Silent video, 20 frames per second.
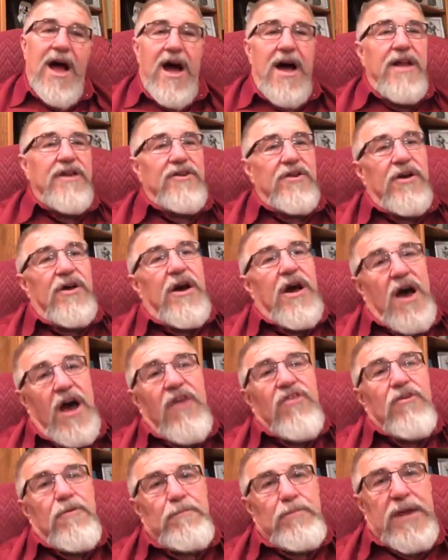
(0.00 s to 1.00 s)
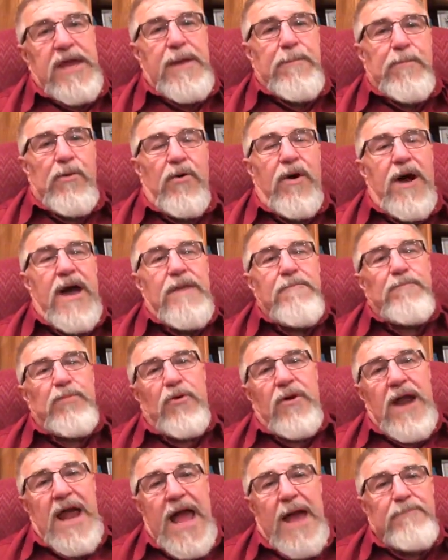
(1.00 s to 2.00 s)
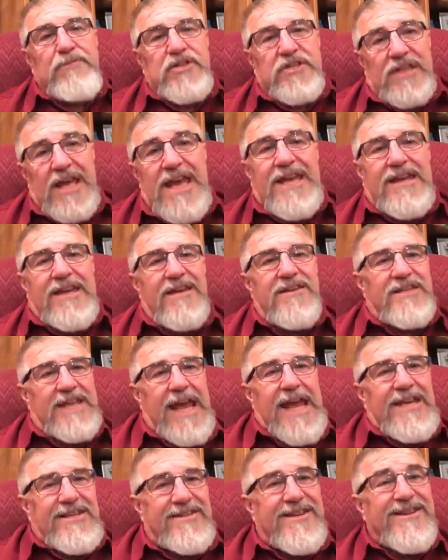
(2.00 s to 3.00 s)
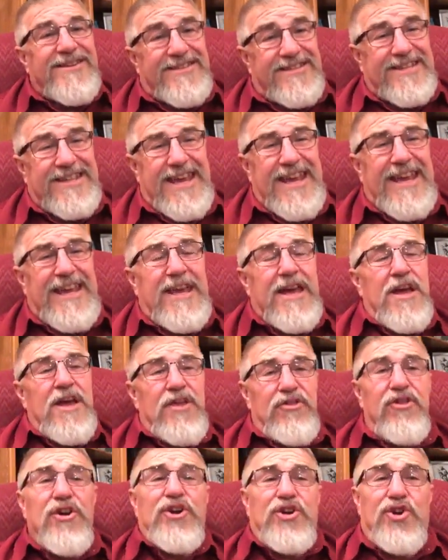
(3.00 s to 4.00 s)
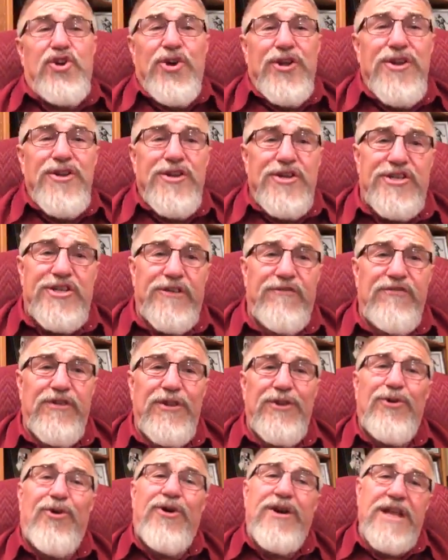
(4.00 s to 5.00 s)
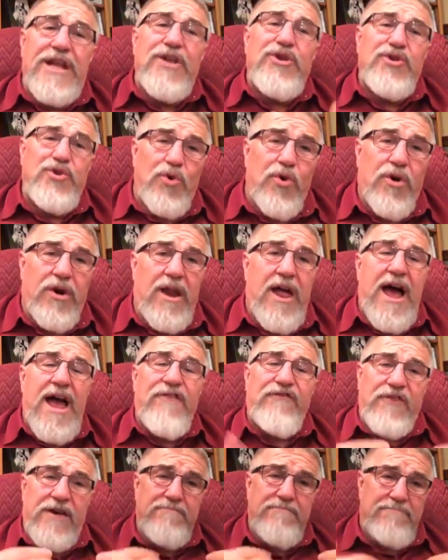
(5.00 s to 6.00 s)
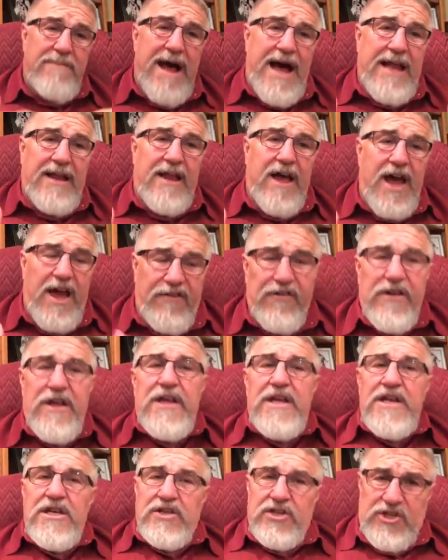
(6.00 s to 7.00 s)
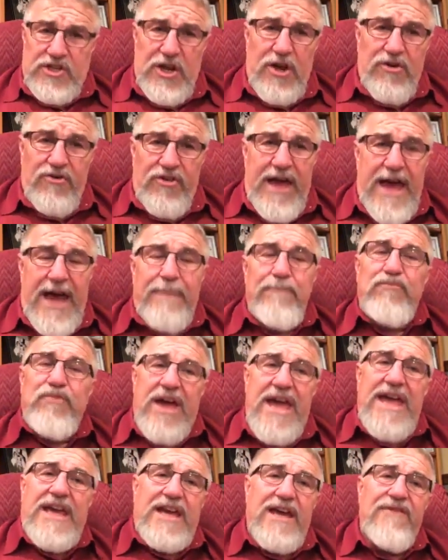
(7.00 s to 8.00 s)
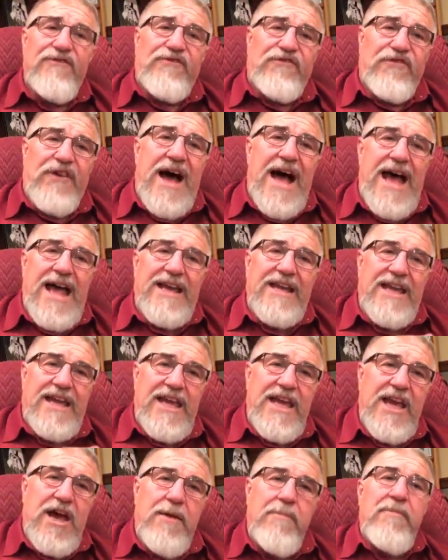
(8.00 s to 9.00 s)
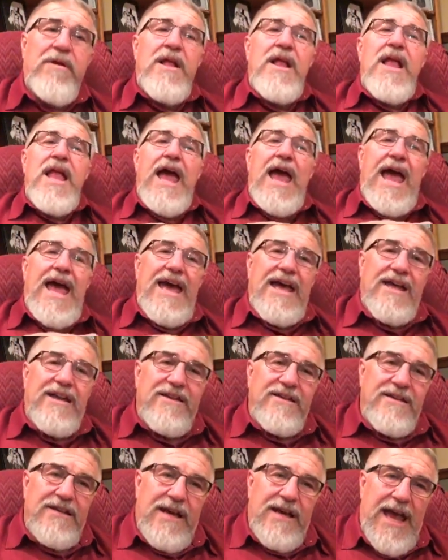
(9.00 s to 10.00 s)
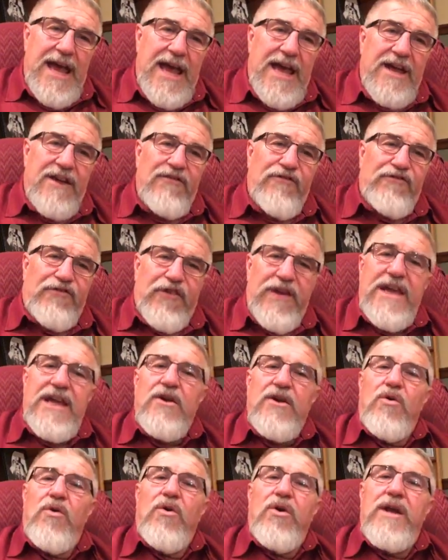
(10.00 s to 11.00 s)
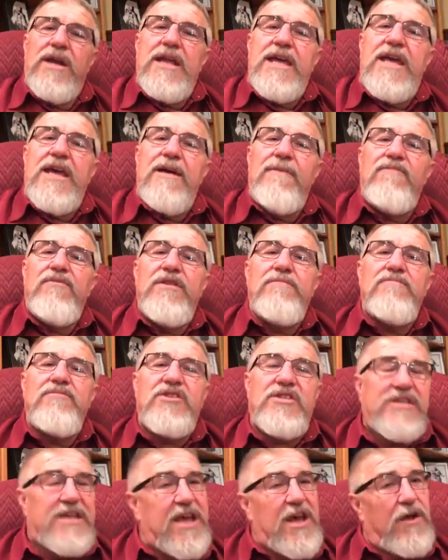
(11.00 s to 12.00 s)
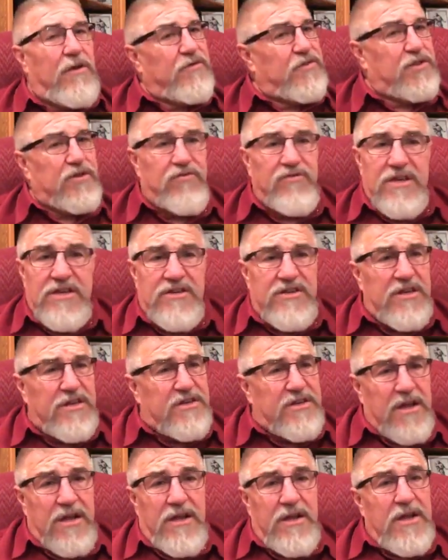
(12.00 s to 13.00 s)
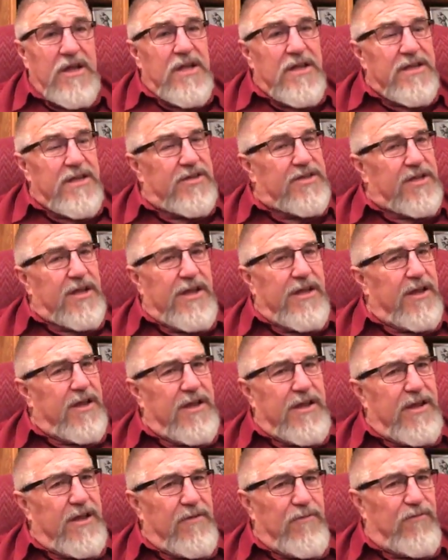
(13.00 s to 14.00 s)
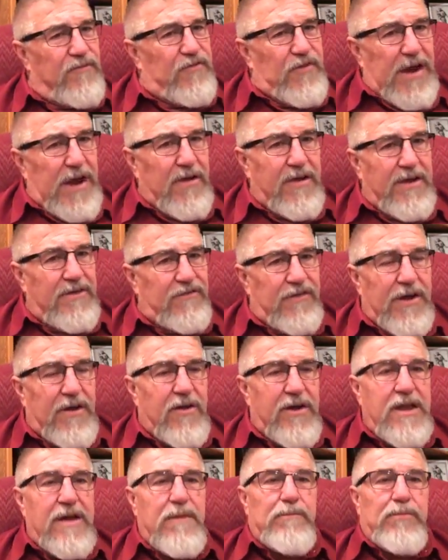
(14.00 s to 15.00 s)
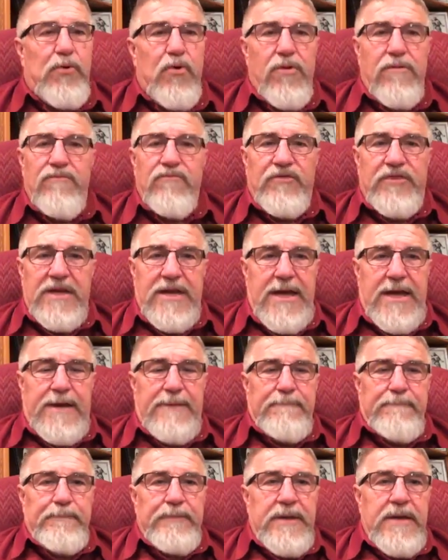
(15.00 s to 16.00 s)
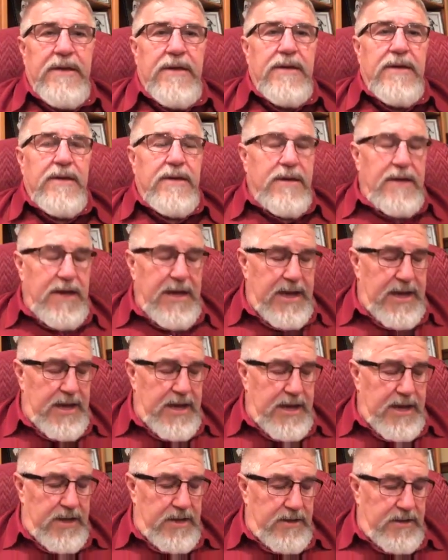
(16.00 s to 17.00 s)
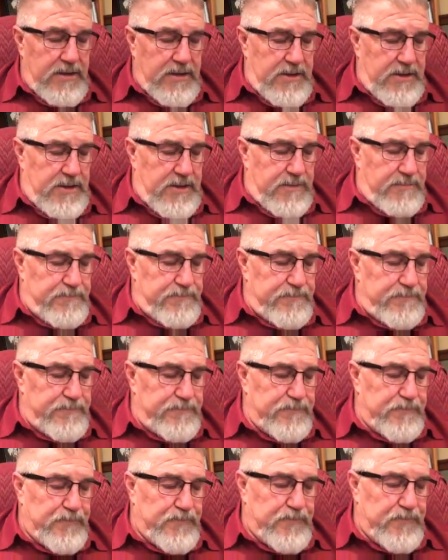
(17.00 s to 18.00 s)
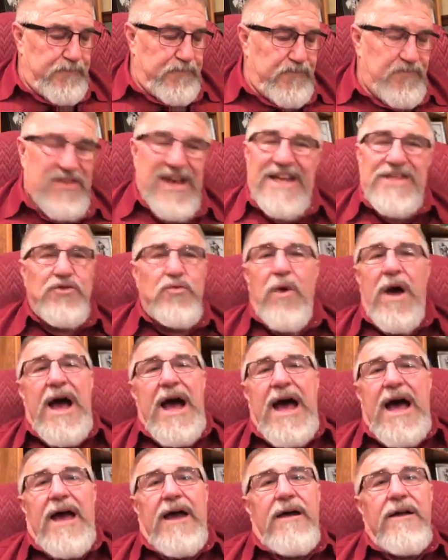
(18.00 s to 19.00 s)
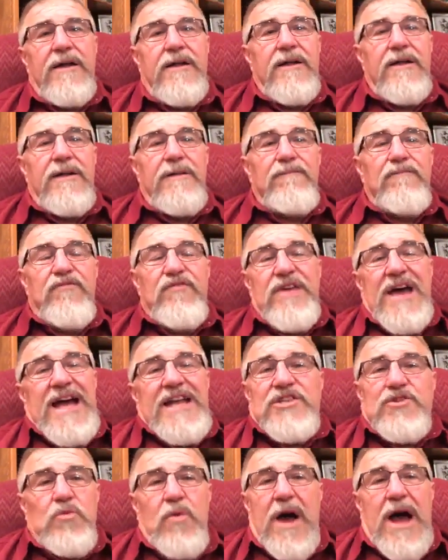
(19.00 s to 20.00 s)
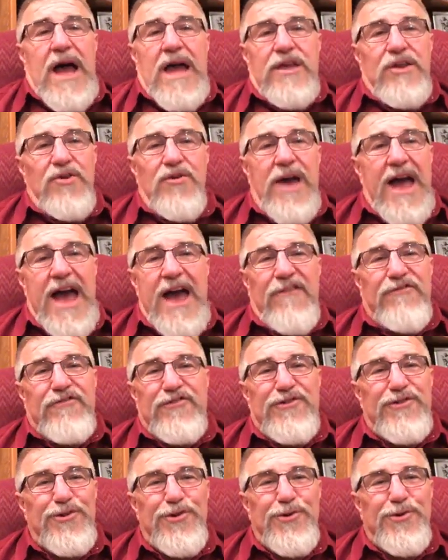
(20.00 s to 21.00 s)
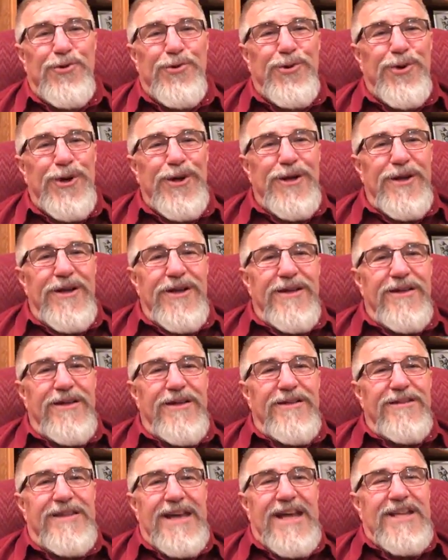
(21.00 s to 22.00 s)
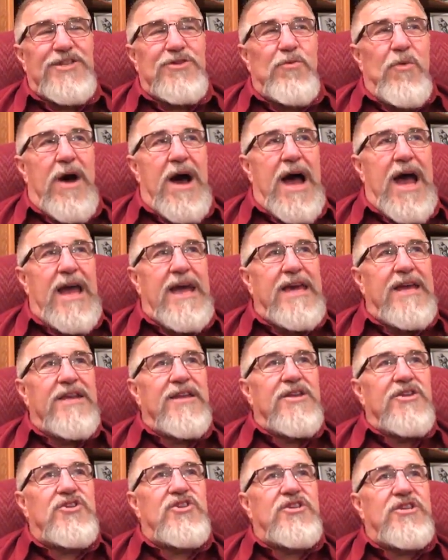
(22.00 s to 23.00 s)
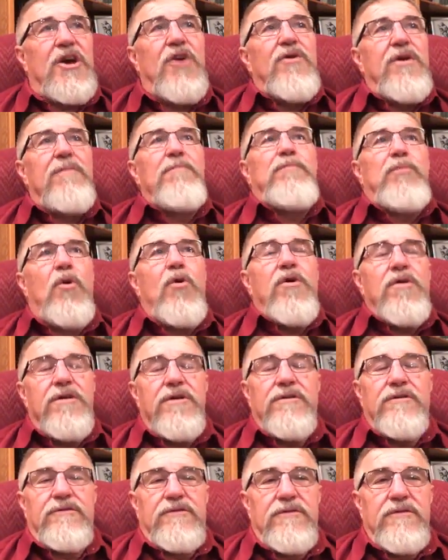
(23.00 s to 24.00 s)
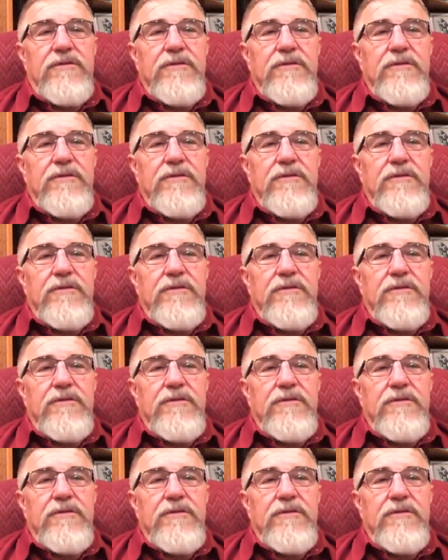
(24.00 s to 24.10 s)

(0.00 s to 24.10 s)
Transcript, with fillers: unto other people and perhaps they can taste and see the goodness of the Lord in your life and my life so that they can find him and and feed on him themselves. So this is a this is a, a very very important thing. And that's why that's why you have to that's why it is so important